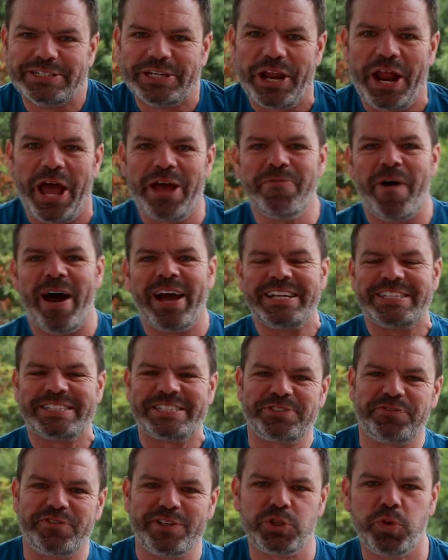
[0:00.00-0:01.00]
G'day
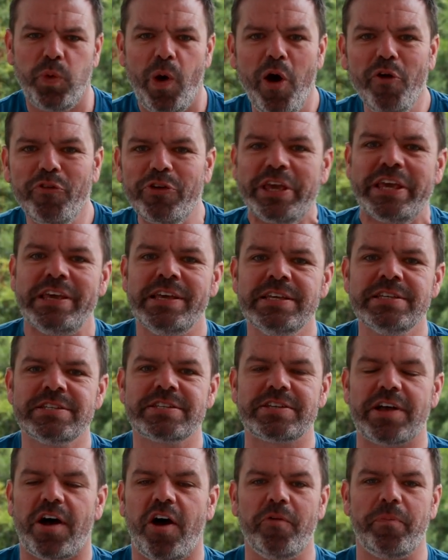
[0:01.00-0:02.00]
mates, for 12
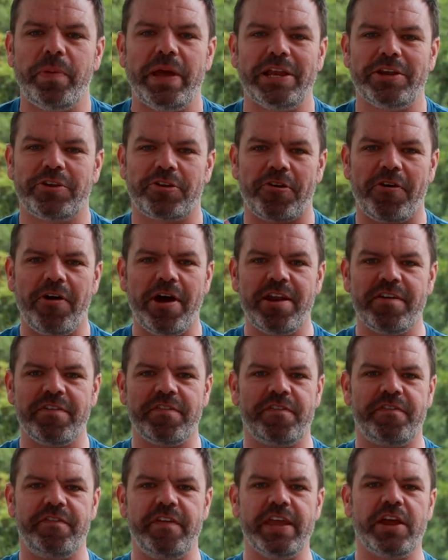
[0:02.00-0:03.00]
years I've been trying to
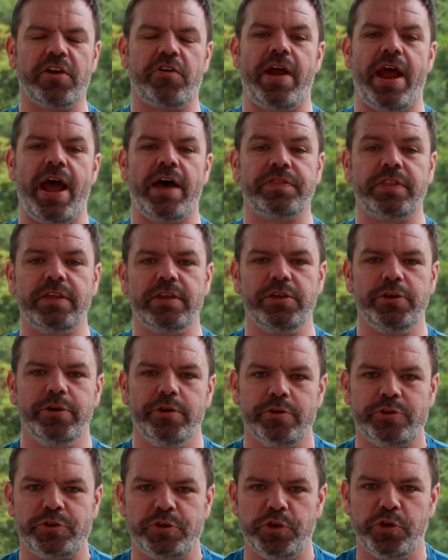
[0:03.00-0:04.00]
figure out the
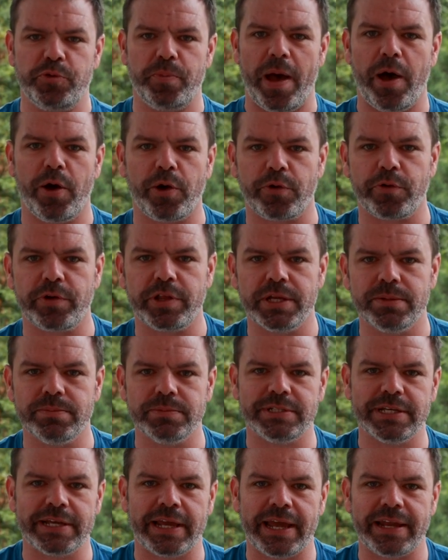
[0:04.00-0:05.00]
YouTube
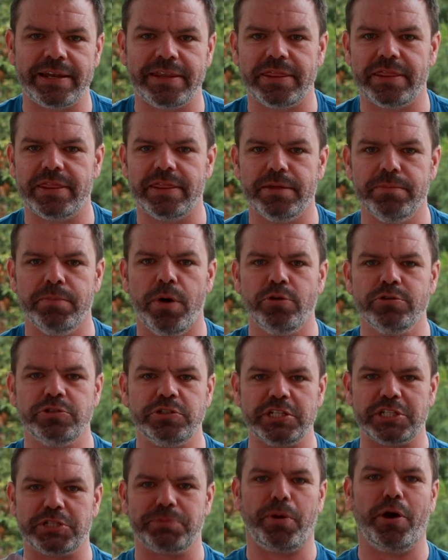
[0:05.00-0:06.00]
algorithm to get the most
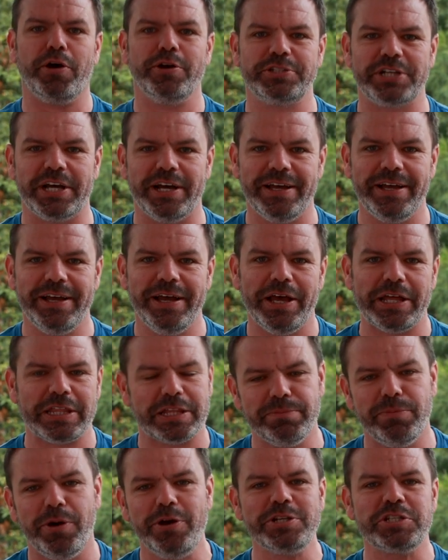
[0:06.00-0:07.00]
exposure,
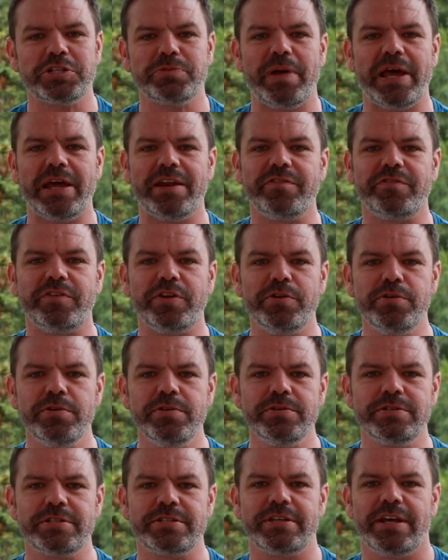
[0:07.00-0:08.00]
the most amount of
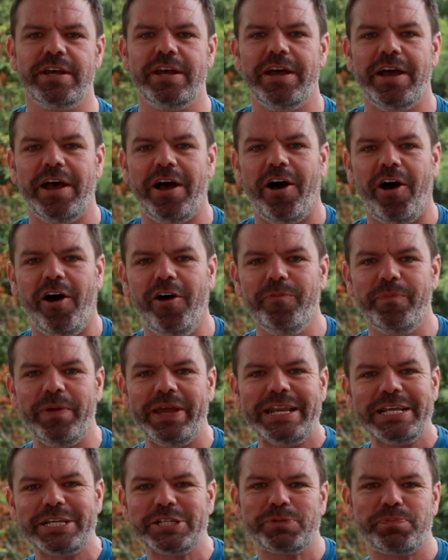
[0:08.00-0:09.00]
views. I've
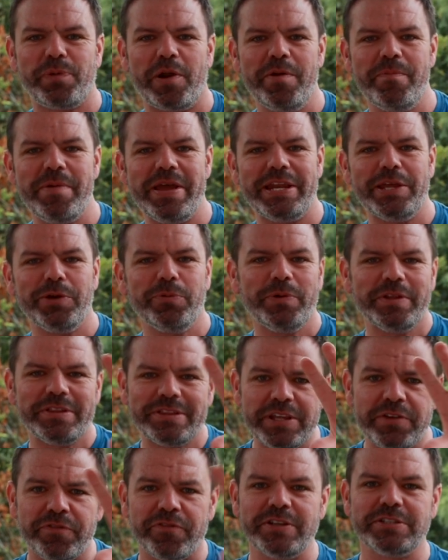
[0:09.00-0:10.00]
been experimenting
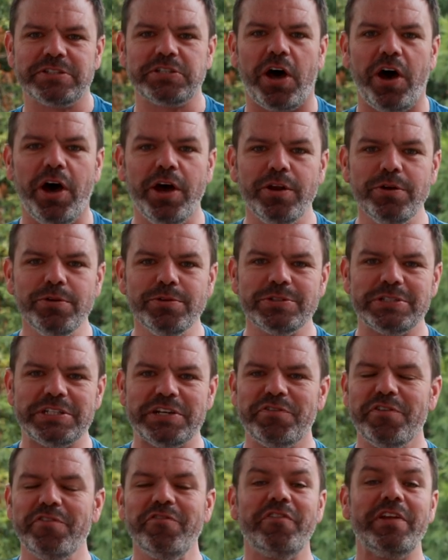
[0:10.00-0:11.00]
with different titles,
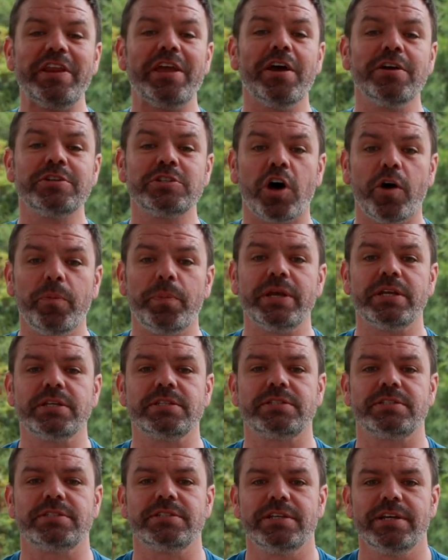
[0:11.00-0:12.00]
different video
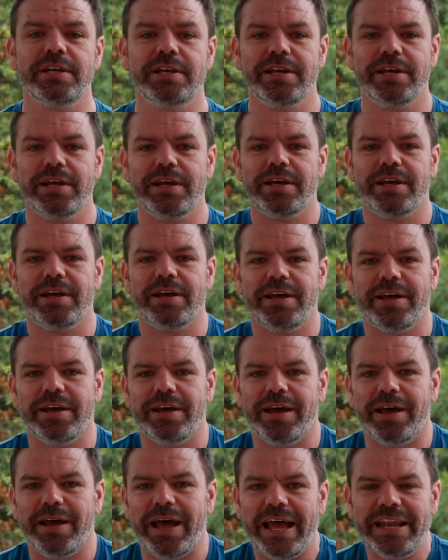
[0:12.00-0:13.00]
topics,
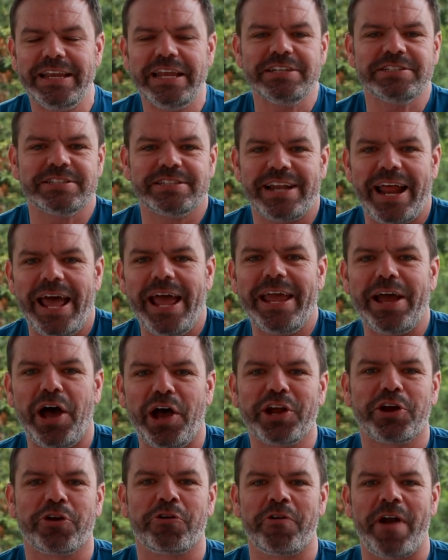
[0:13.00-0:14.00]
and yesterday
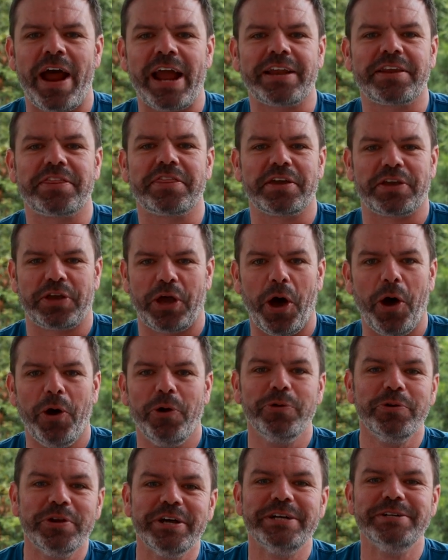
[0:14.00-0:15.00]
I cracked the
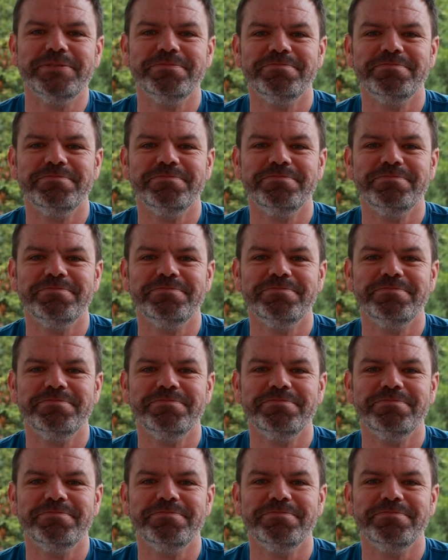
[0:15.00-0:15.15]
code.